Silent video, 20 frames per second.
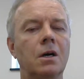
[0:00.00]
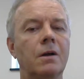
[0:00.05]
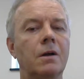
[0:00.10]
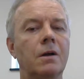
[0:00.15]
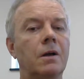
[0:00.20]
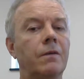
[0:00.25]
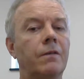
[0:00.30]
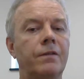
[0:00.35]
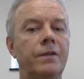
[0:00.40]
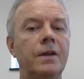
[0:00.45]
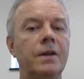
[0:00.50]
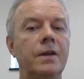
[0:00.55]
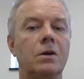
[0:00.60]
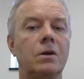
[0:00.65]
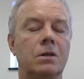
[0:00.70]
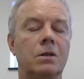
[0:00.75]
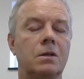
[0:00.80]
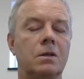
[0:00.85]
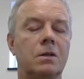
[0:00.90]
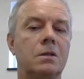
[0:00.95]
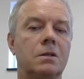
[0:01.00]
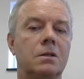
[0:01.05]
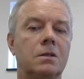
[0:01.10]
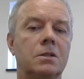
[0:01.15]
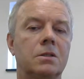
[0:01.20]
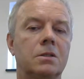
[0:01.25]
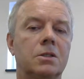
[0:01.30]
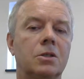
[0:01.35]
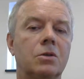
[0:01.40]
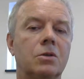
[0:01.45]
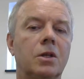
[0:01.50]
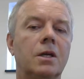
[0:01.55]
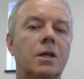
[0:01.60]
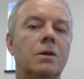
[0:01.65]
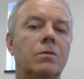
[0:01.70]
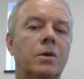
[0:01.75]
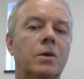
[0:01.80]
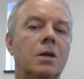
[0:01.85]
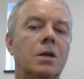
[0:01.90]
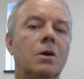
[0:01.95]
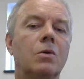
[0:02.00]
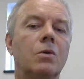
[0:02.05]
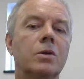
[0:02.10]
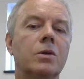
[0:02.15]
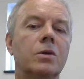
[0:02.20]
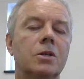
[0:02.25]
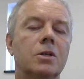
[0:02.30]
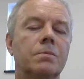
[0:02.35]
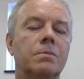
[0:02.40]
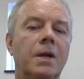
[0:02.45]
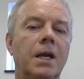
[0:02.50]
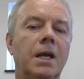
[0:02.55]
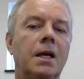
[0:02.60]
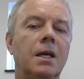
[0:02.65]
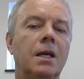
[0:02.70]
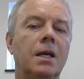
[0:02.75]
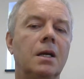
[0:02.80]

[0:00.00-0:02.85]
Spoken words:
feel, so that we know when there's pain,